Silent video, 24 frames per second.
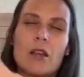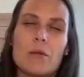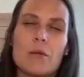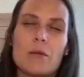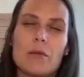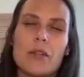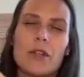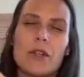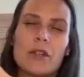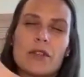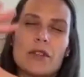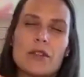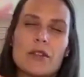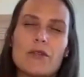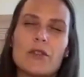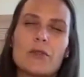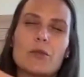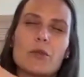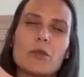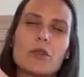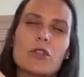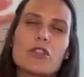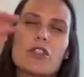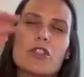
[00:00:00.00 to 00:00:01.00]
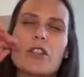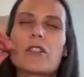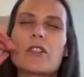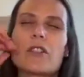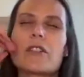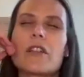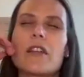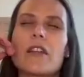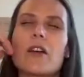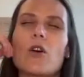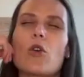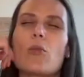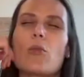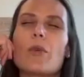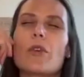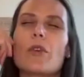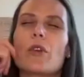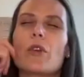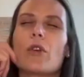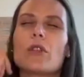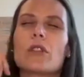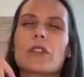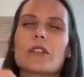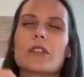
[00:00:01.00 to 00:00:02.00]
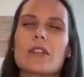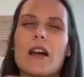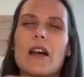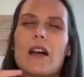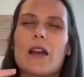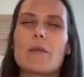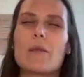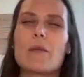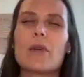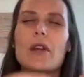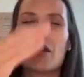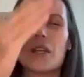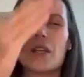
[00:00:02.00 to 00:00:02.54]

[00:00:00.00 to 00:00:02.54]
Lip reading: Because if it would just stay open all the time,